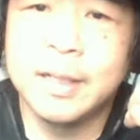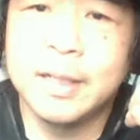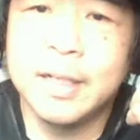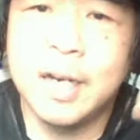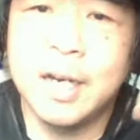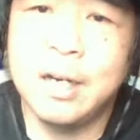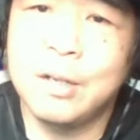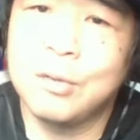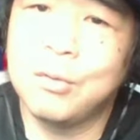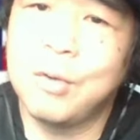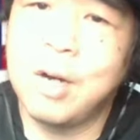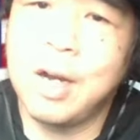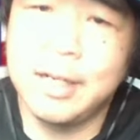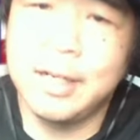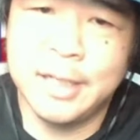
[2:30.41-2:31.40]
There's
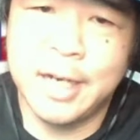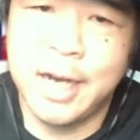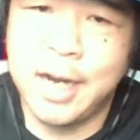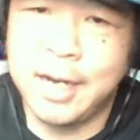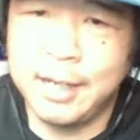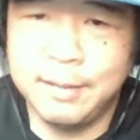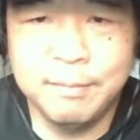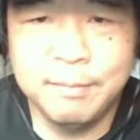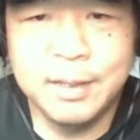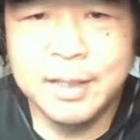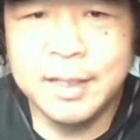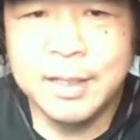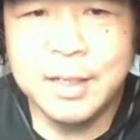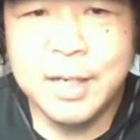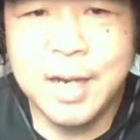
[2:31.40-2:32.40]
Ron J.
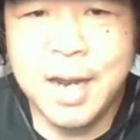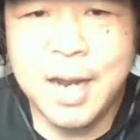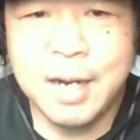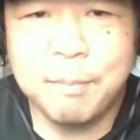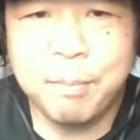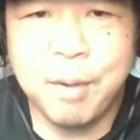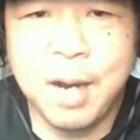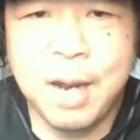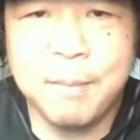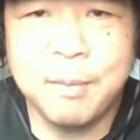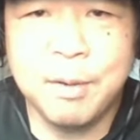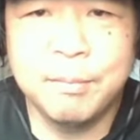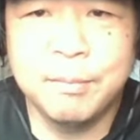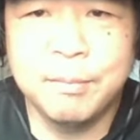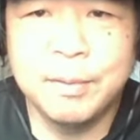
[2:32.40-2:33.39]
Not a
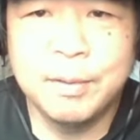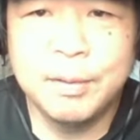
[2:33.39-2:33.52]
problem.